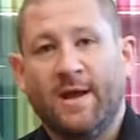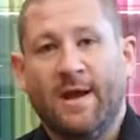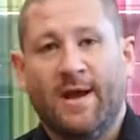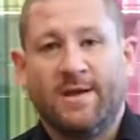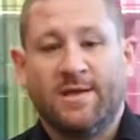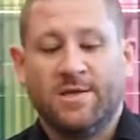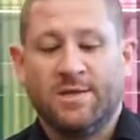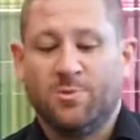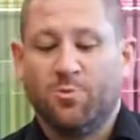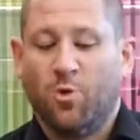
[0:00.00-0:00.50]

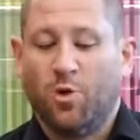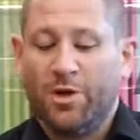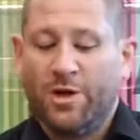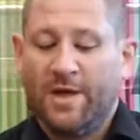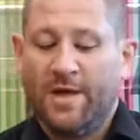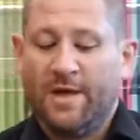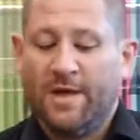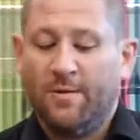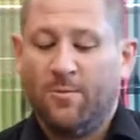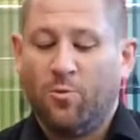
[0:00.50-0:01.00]
Like there's
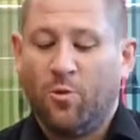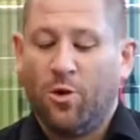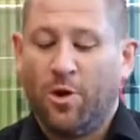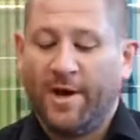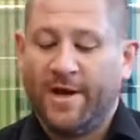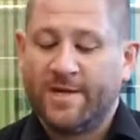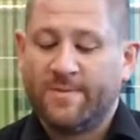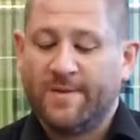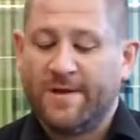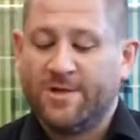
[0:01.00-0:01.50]
one
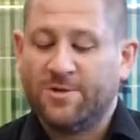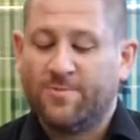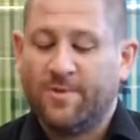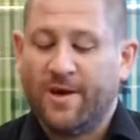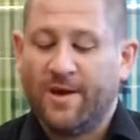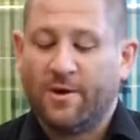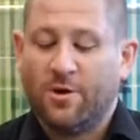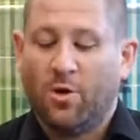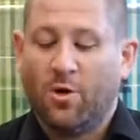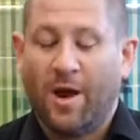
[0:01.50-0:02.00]
expansion
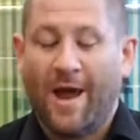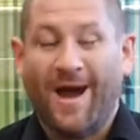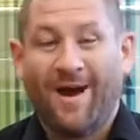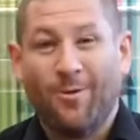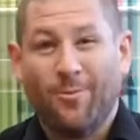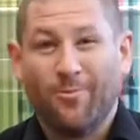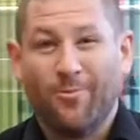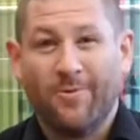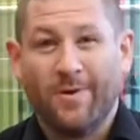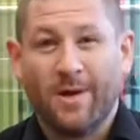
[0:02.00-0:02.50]
pack called
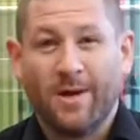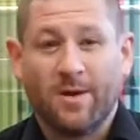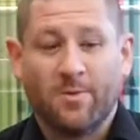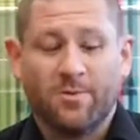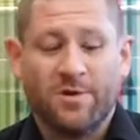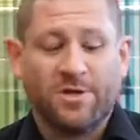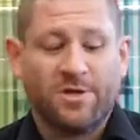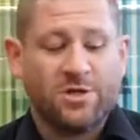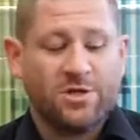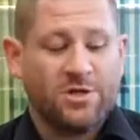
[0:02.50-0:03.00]
Outbreak,
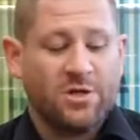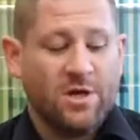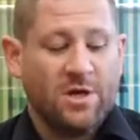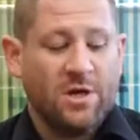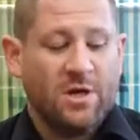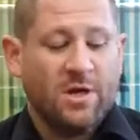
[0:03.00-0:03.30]
which